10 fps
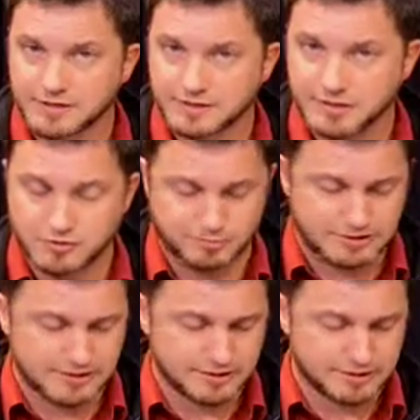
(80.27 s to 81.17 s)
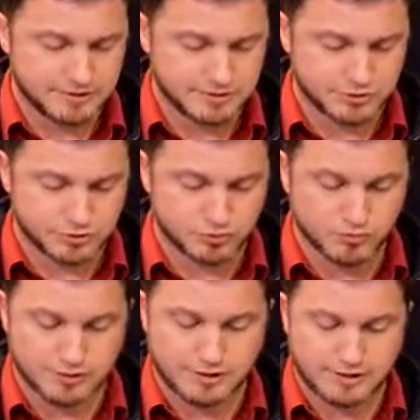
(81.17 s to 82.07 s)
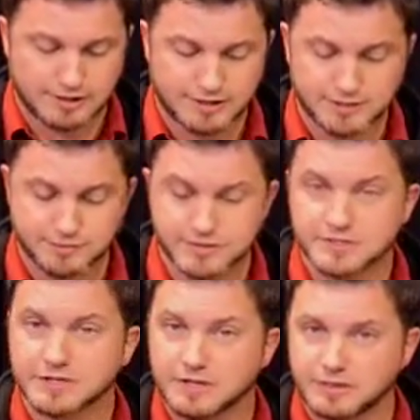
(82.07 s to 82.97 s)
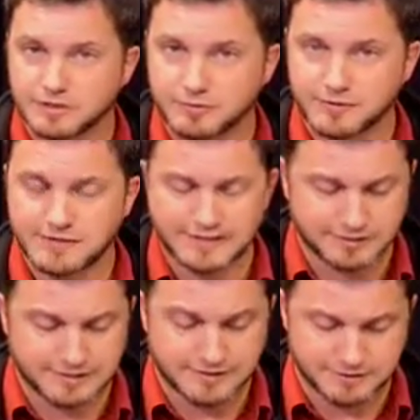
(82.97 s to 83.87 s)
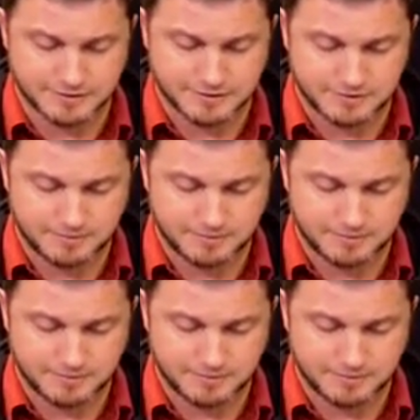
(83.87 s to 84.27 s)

therapy, social work, hospice, and community clinics,